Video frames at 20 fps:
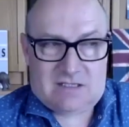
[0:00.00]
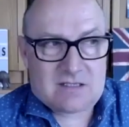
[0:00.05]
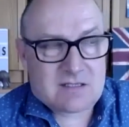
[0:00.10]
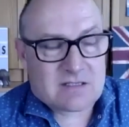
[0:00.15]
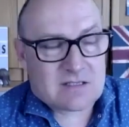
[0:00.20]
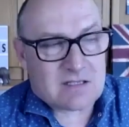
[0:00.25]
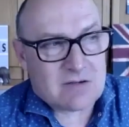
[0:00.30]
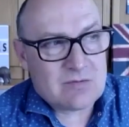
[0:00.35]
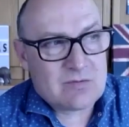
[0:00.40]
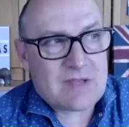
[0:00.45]

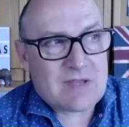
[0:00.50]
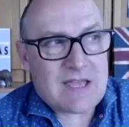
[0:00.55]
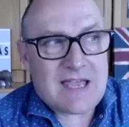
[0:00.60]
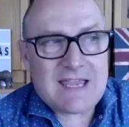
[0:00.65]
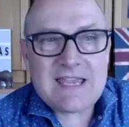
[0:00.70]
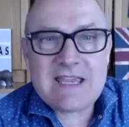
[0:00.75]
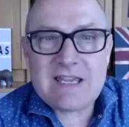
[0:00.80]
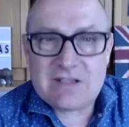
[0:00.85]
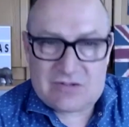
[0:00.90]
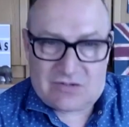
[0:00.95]
so that
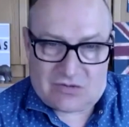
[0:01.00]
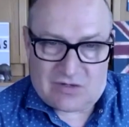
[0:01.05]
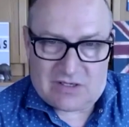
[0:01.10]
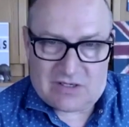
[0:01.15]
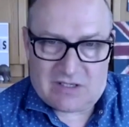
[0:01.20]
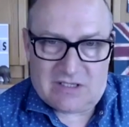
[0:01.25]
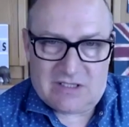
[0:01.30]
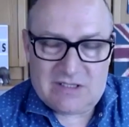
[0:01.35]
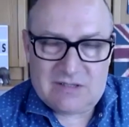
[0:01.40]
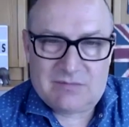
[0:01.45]
is
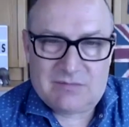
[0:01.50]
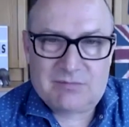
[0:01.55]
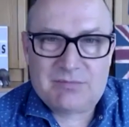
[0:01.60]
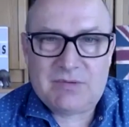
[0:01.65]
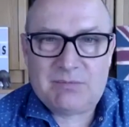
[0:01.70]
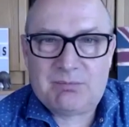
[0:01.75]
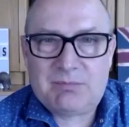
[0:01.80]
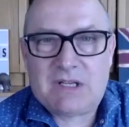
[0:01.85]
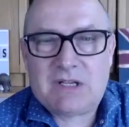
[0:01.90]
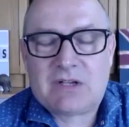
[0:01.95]
tricky,
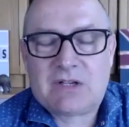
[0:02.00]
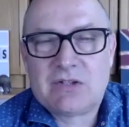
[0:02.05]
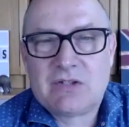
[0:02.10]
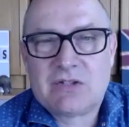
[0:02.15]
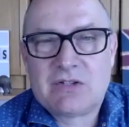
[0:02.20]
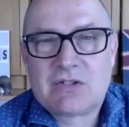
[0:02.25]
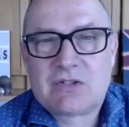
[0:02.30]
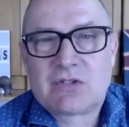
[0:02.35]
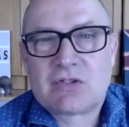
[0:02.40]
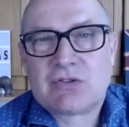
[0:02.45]

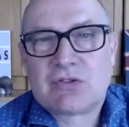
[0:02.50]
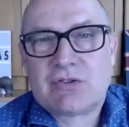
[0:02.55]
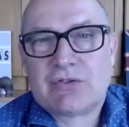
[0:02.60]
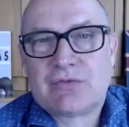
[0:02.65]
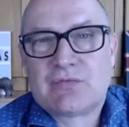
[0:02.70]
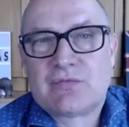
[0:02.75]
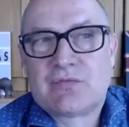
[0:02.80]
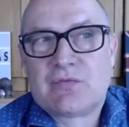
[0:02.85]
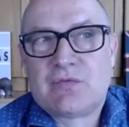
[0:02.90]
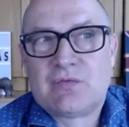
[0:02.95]
because,
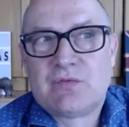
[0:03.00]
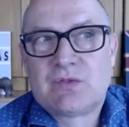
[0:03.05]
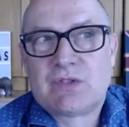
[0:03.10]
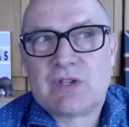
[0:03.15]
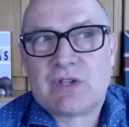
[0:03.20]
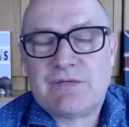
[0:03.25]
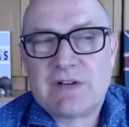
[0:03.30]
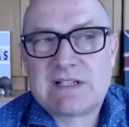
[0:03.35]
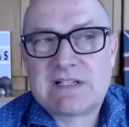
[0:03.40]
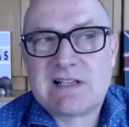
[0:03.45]
so
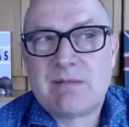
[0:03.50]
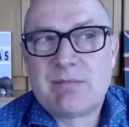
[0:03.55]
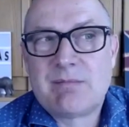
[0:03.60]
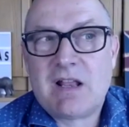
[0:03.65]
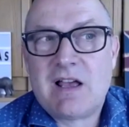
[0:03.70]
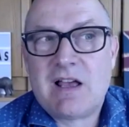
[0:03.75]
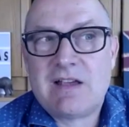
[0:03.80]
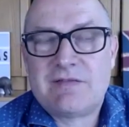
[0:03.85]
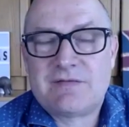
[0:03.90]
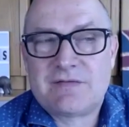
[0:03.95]
for example,
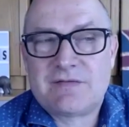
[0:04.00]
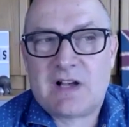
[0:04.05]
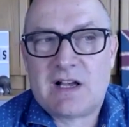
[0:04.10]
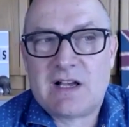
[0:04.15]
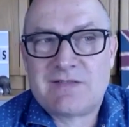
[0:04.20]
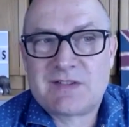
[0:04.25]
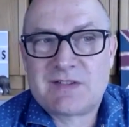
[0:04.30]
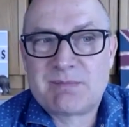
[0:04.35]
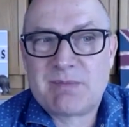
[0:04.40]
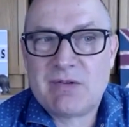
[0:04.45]

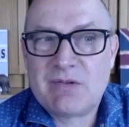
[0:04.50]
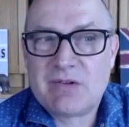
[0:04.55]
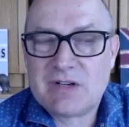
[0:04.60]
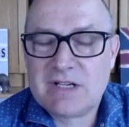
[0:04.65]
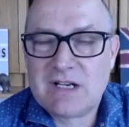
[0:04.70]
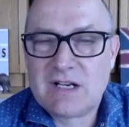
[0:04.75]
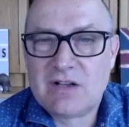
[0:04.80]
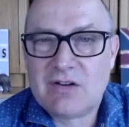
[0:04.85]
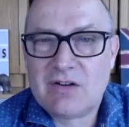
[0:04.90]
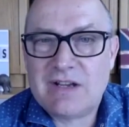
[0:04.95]
I've spoken a
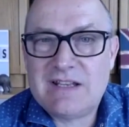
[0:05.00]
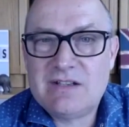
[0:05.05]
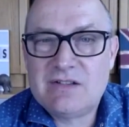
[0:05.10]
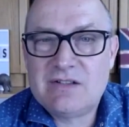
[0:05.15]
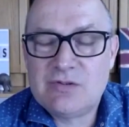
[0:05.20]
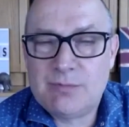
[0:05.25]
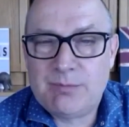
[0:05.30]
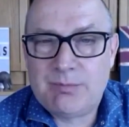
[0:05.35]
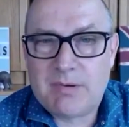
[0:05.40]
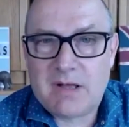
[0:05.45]
lot in
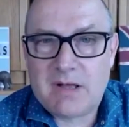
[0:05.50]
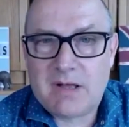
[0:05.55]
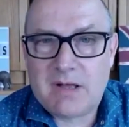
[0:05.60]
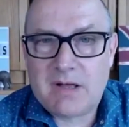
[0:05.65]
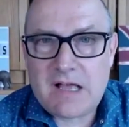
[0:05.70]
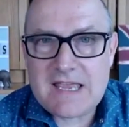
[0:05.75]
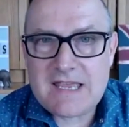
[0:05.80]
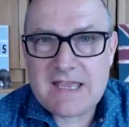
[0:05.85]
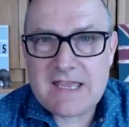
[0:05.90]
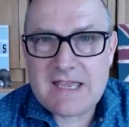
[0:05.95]

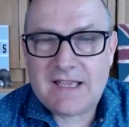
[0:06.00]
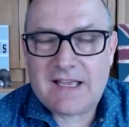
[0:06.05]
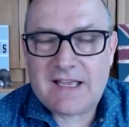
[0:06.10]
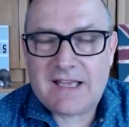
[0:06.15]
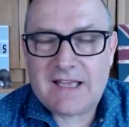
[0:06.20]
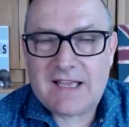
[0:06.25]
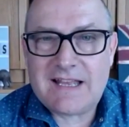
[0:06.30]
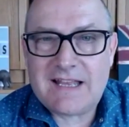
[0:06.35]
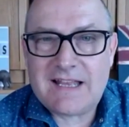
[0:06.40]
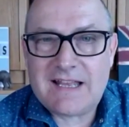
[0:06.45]
Dubai
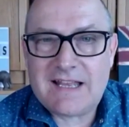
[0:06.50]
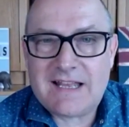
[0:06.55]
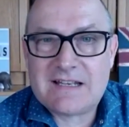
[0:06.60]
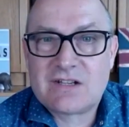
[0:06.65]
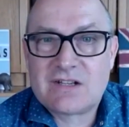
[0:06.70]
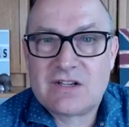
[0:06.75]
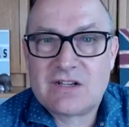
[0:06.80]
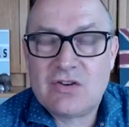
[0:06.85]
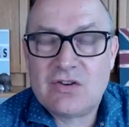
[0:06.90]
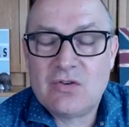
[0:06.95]

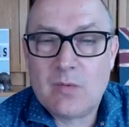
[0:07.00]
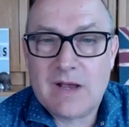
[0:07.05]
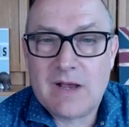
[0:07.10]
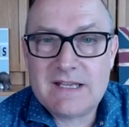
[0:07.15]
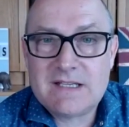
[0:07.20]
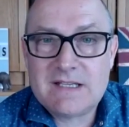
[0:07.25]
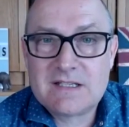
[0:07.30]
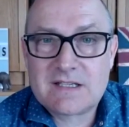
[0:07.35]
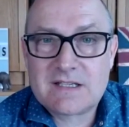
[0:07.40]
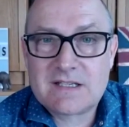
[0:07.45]
and
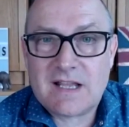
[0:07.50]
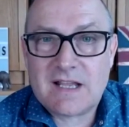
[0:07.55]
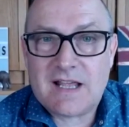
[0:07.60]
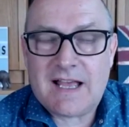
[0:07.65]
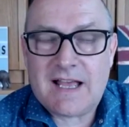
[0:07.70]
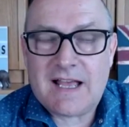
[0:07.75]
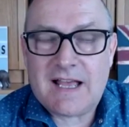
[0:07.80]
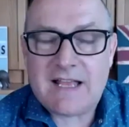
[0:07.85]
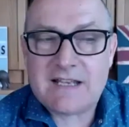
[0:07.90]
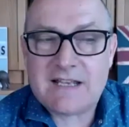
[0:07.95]
Kuwait,
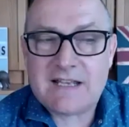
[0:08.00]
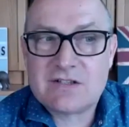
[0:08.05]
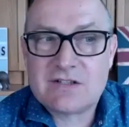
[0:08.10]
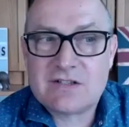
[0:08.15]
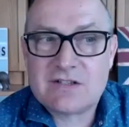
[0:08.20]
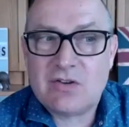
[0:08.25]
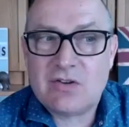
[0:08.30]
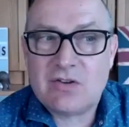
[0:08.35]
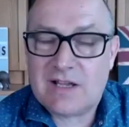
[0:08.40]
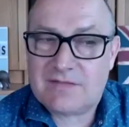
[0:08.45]
and
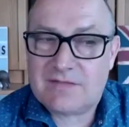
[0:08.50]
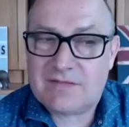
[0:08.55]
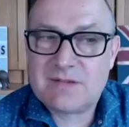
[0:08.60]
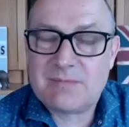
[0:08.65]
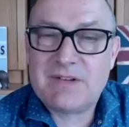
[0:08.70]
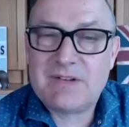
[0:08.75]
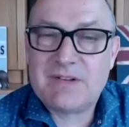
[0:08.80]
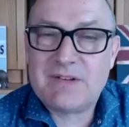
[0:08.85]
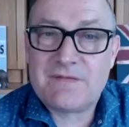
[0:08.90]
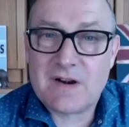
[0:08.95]
you have to
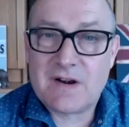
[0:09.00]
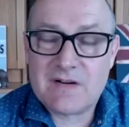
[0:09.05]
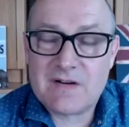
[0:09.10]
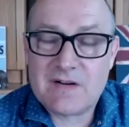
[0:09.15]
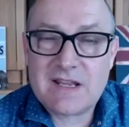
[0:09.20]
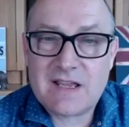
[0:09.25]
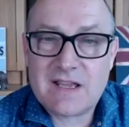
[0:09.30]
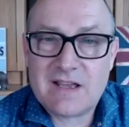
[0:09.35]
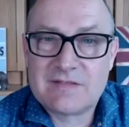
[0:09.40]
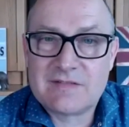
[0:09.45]
be very
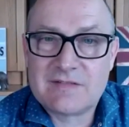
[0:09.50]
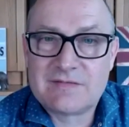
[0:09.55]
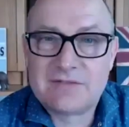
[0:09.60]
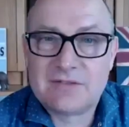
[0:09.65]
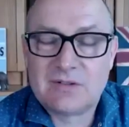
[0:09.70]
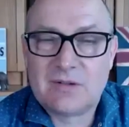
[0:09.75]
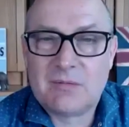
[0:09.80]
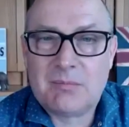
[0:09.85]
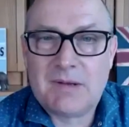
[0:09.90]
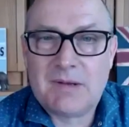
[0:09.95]

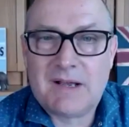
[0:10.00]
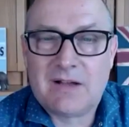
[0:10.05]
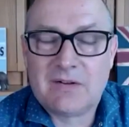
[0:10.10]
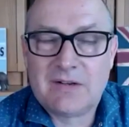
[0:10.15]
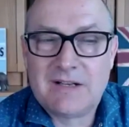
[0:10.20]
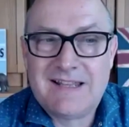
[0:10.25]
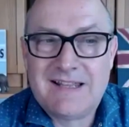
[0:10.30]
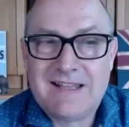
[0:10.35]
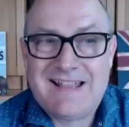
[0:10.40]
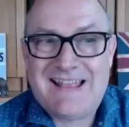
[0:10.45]
careful
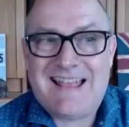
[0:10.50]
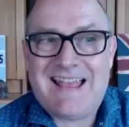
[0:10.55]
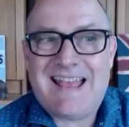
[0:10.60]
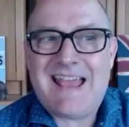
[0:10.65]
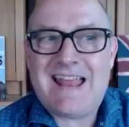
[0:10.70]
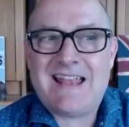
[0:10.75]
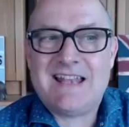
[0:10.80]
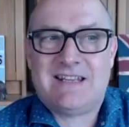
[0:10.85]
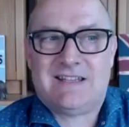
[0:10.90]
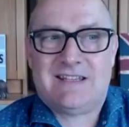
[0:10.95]
about
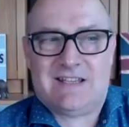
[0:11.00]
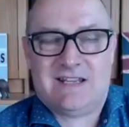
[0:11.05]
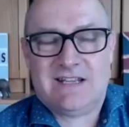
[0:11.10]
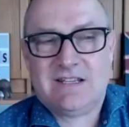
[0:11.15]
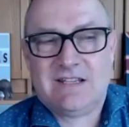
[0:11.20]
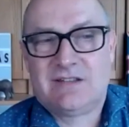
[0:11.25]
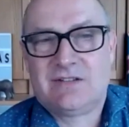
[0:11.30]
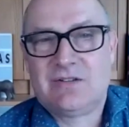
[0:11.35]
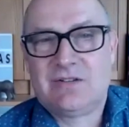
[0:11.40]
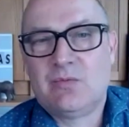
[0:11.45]

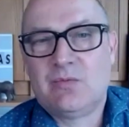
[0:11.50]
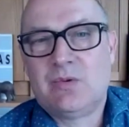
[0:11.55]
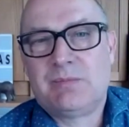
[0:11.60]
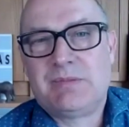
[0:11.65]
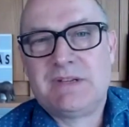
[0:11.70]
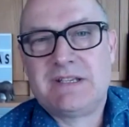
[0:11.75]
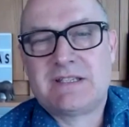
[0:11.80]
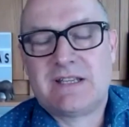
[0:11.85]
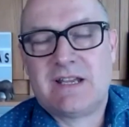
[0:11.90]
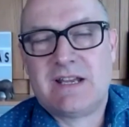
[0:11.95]
anything that would be
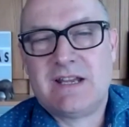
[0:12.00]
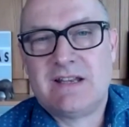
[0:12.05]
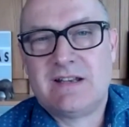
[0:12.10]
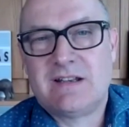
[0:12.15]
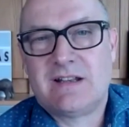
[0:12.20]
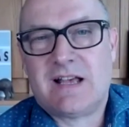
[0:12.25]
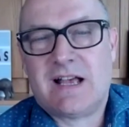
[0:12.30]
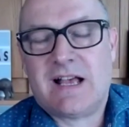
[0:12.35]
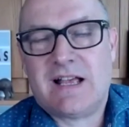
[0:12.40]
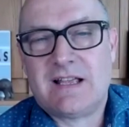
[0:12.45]
seen
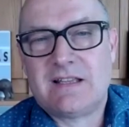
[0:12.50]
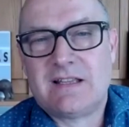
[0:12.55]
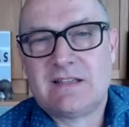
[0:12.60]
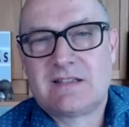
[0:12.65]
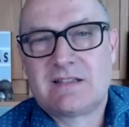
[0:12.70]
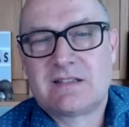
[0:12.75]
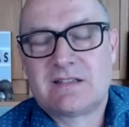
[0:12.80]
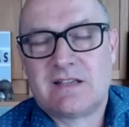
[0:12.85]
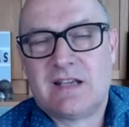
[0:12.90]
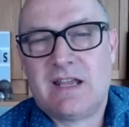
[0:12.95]

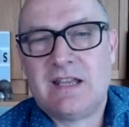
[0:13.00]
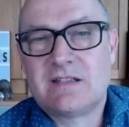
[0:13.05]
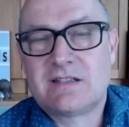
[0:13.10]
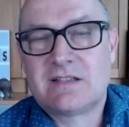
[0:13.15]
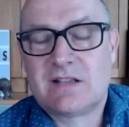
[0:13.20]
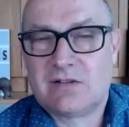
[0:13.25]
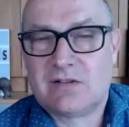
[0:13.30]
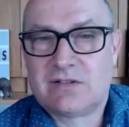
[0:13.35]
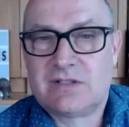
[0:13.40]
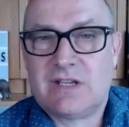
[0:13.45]
as
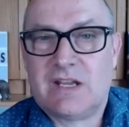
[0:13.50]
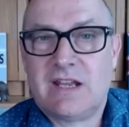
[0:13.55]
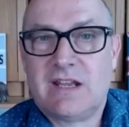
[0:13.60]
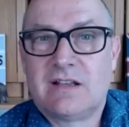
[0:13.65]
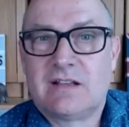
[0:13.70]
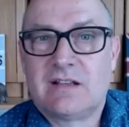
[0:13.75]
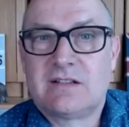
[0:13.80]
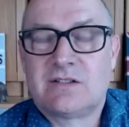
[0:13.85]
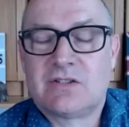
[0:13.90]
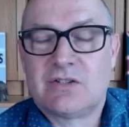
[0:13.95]
insulting
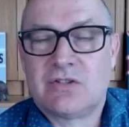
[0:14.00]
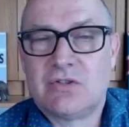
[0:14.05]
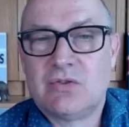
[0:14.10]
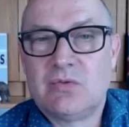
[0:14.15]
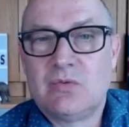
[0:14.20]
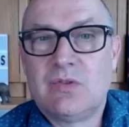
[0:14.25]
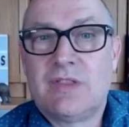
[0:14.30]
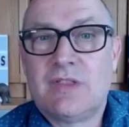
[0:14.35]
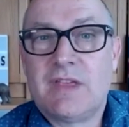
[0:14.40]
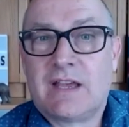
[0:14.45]

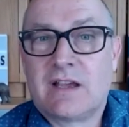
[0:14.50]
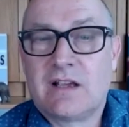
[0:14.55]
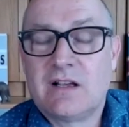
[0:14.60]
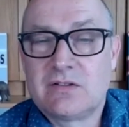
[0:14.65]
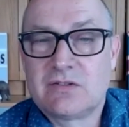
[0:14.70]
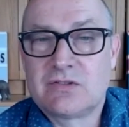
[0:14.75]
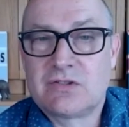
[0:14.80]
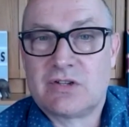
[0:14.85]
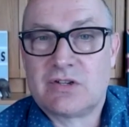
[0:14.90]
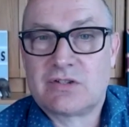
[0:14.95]
to their
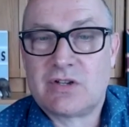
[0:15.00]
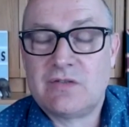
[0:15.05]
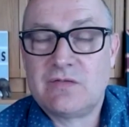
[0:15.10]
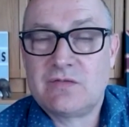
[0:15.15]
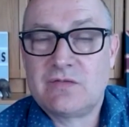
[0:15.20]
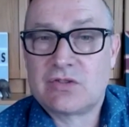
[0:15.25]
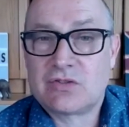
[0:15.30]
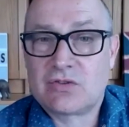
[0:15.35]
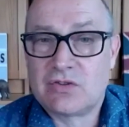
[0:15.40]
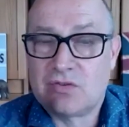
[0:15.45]
culture. So you've
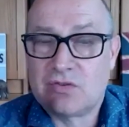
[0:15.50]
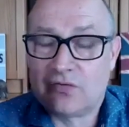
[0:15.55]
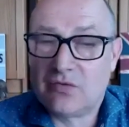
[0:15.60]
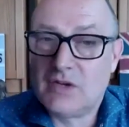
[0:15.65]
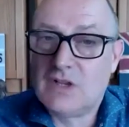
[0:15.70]
just got to